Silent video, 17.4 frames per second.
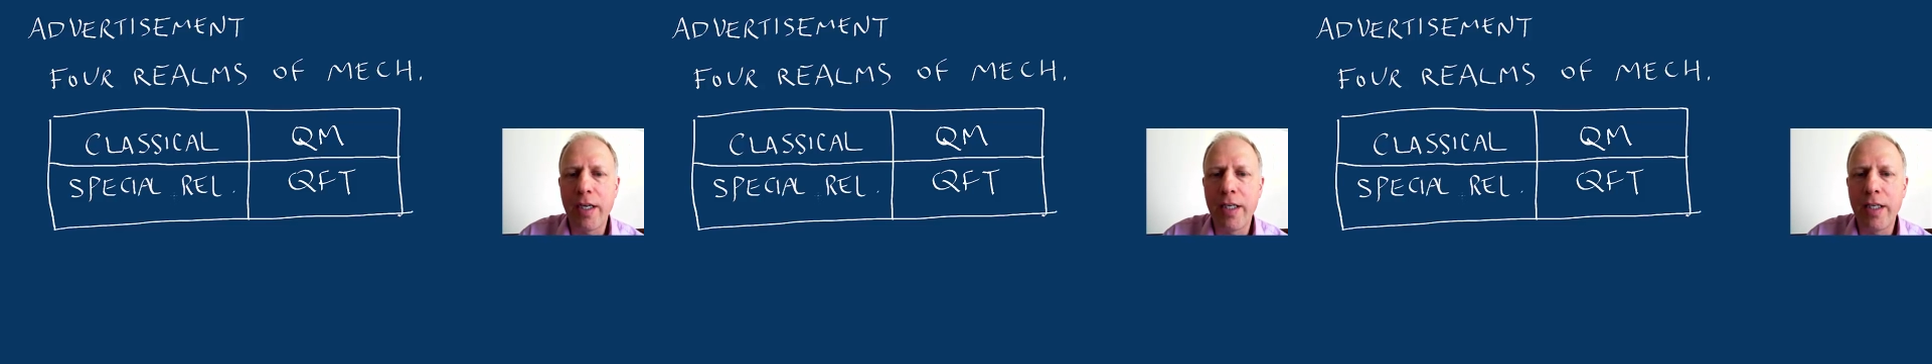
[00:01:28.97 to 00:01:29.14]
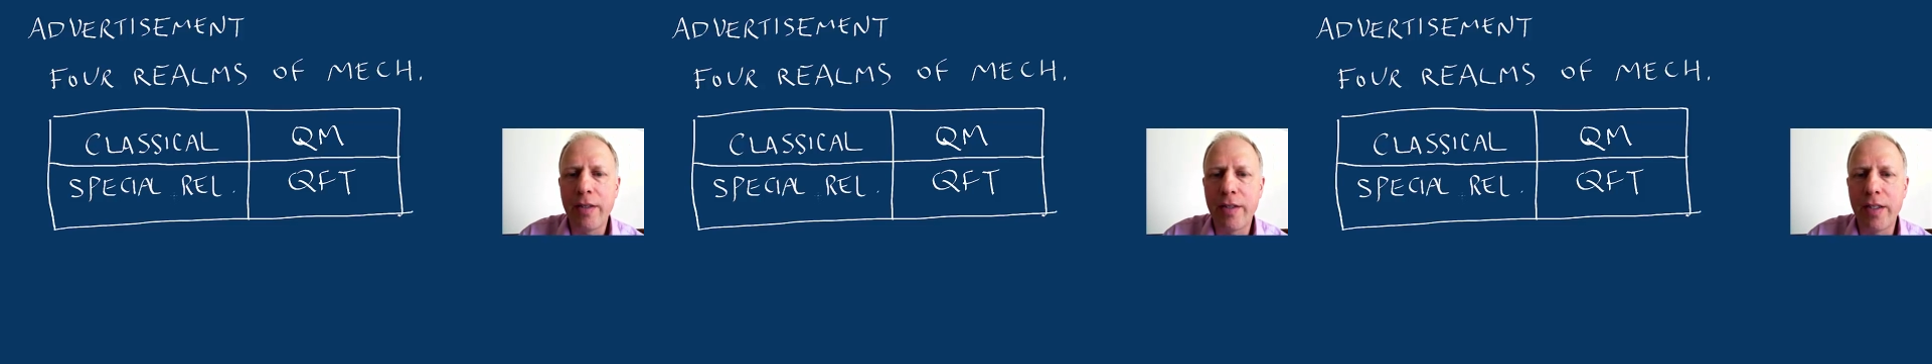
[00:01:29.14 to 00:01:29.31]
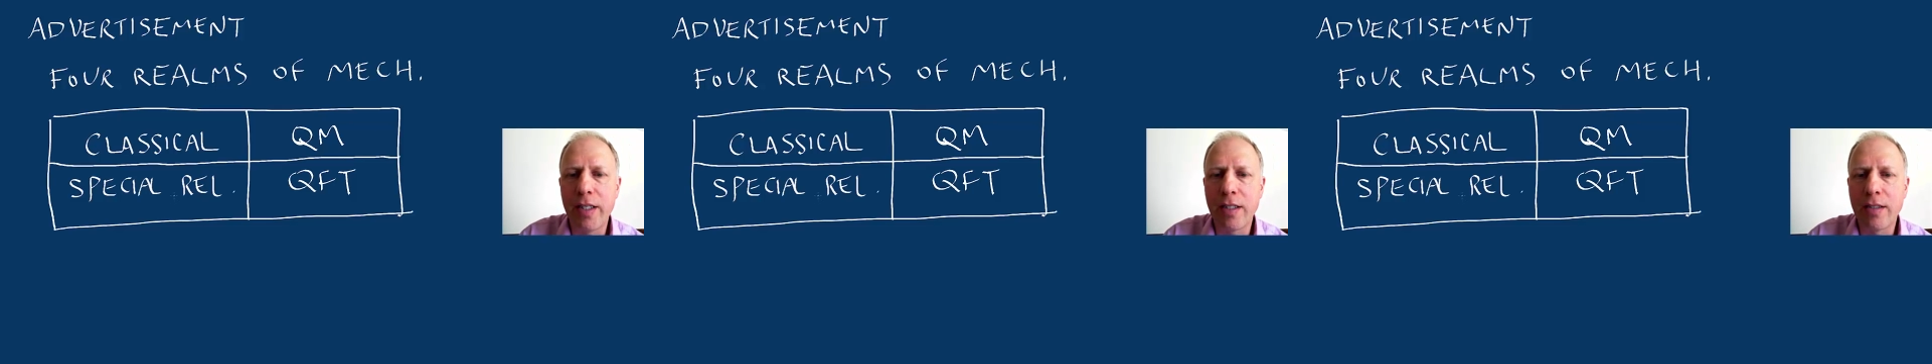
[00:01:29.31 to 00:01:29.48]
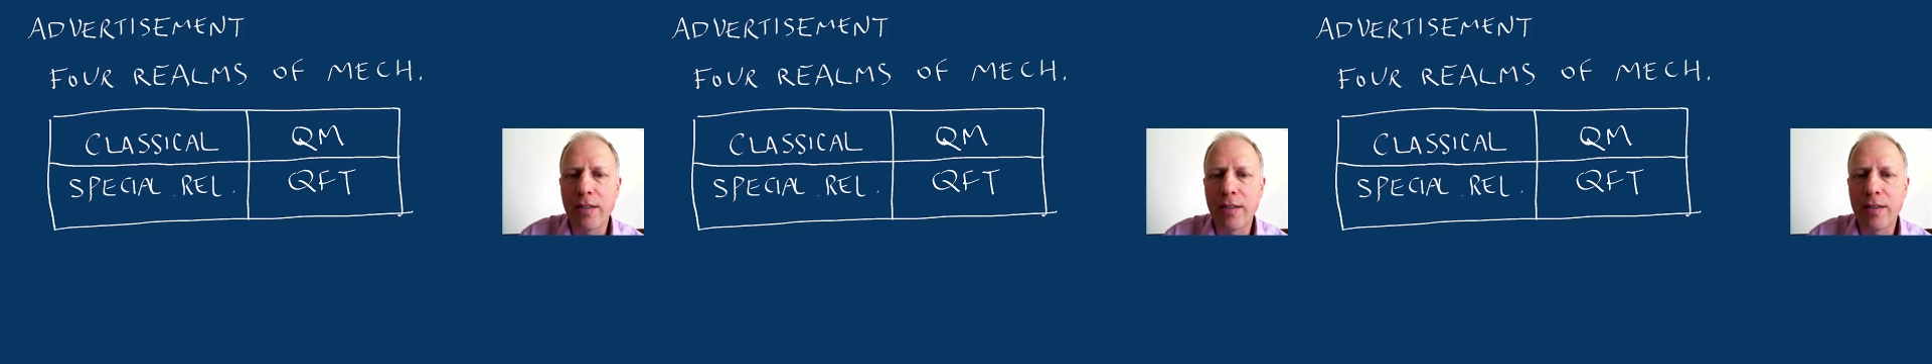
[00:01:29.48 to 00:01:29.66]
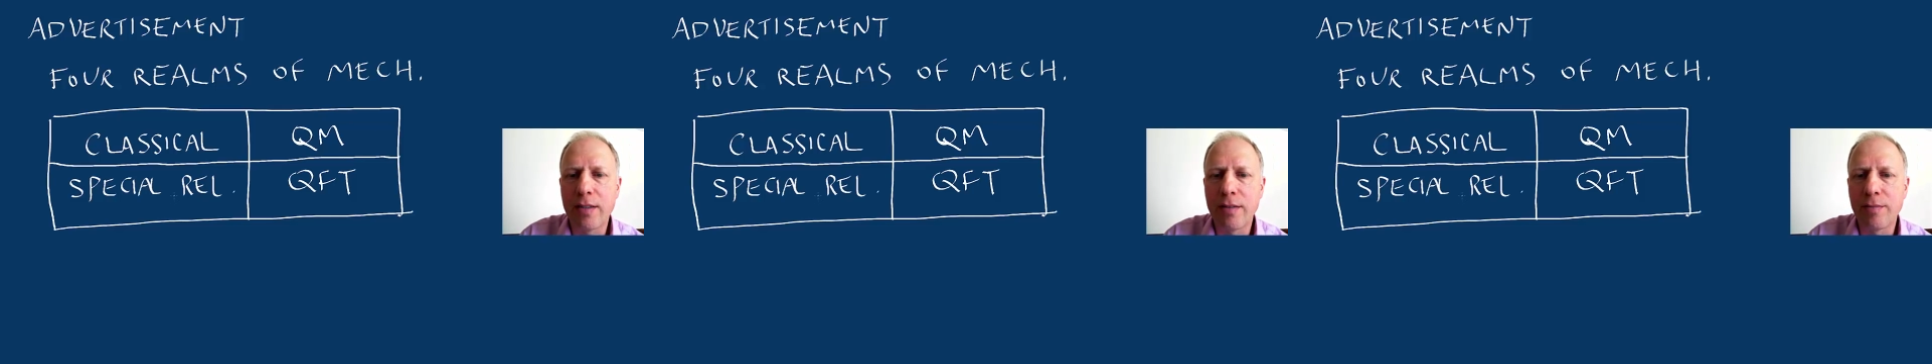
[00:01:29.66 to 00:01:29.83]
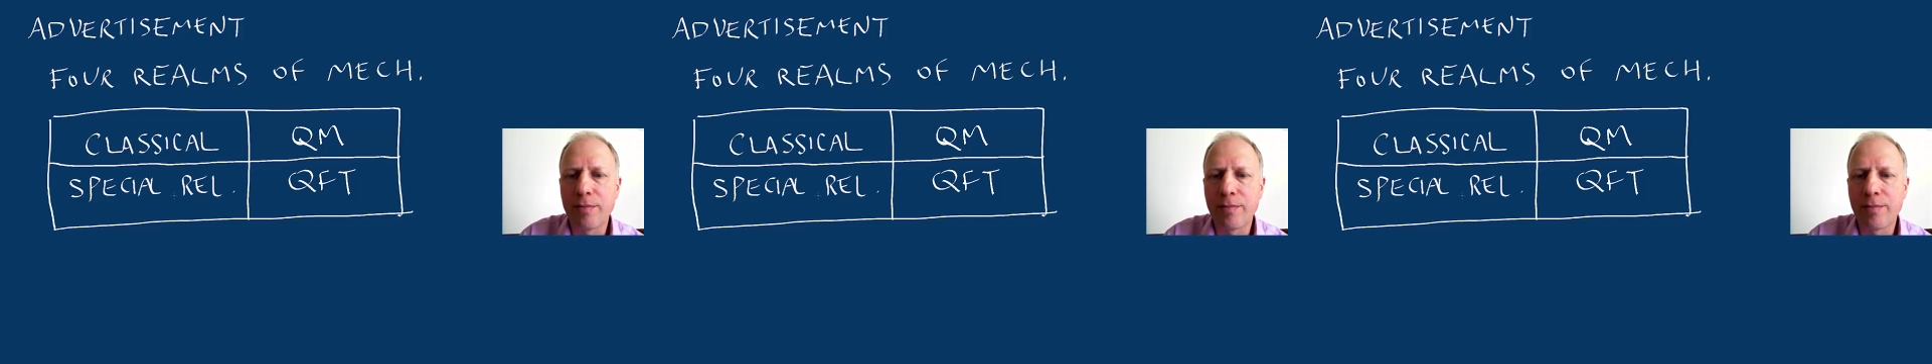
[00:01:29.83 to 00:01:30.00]
very tiny
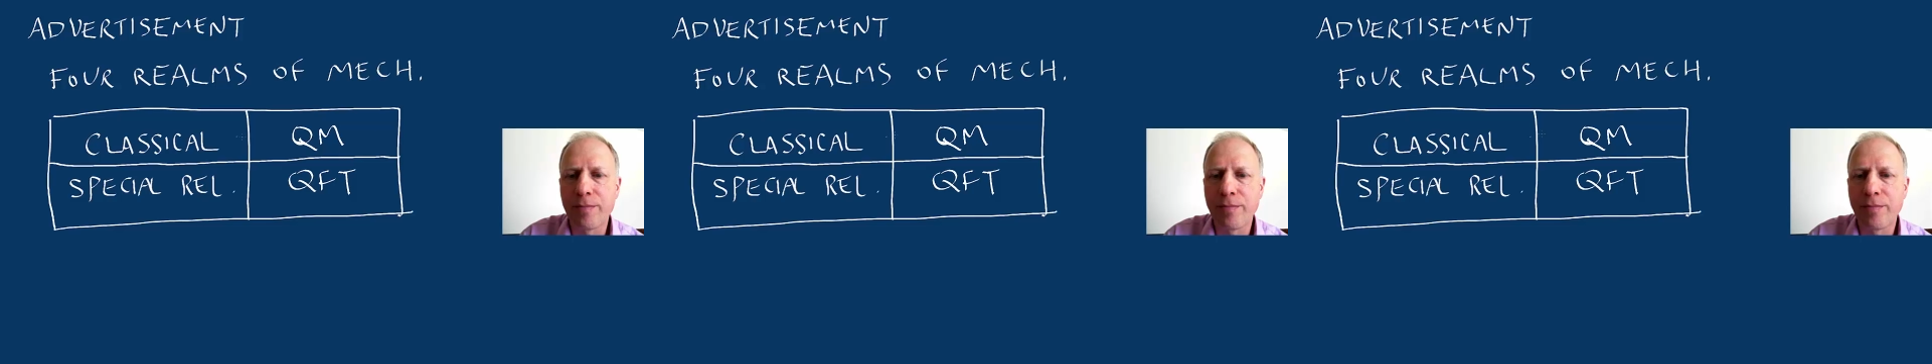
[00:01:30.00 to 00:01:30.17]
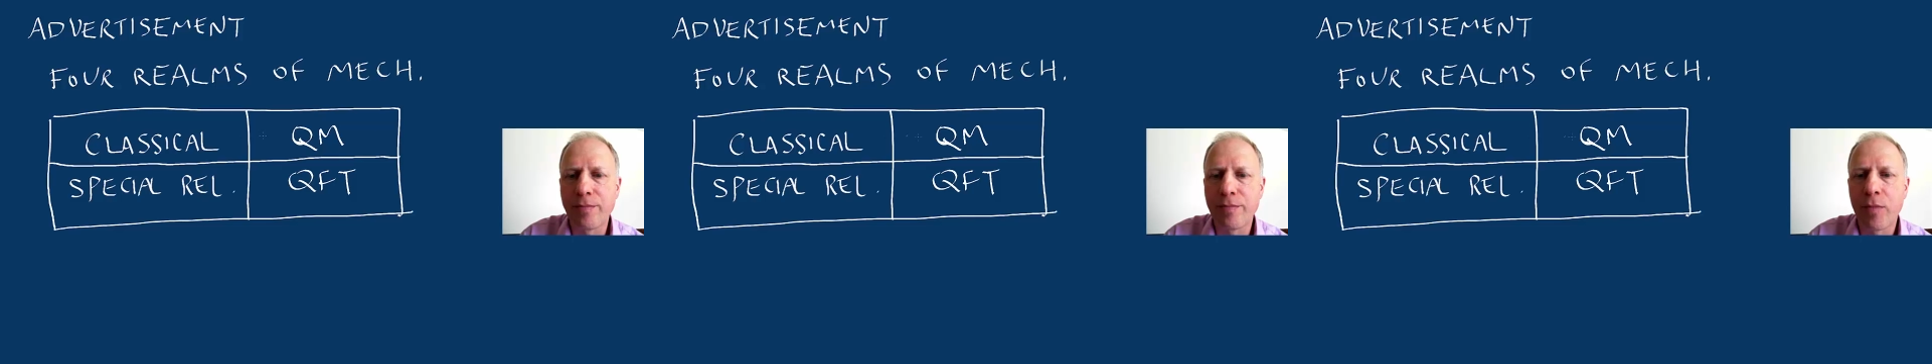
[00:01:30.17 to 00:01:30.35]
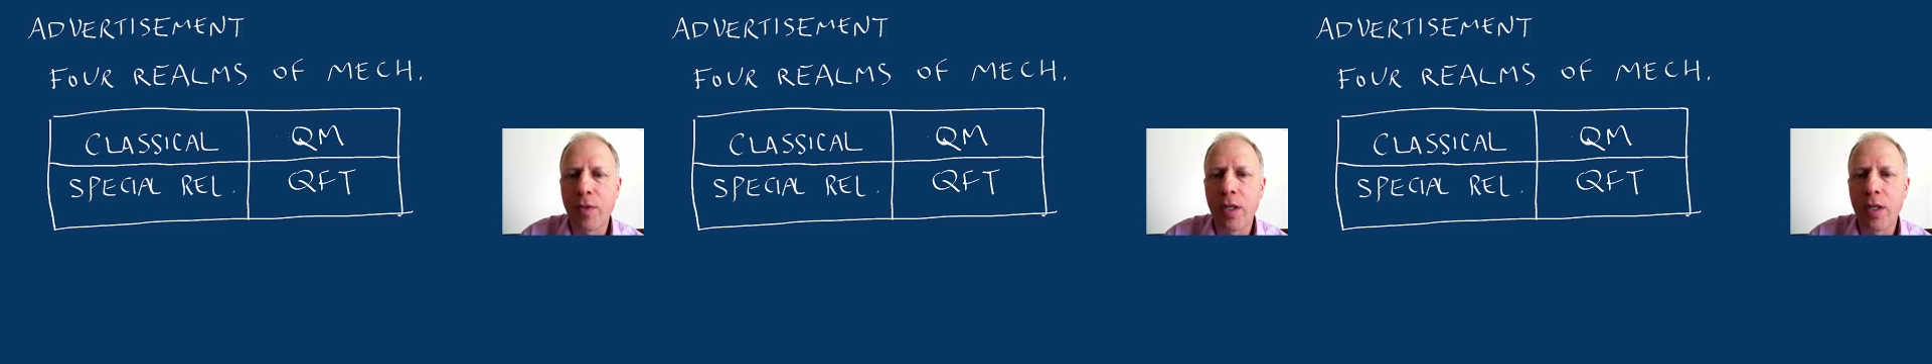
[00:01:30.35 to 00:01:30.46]
things,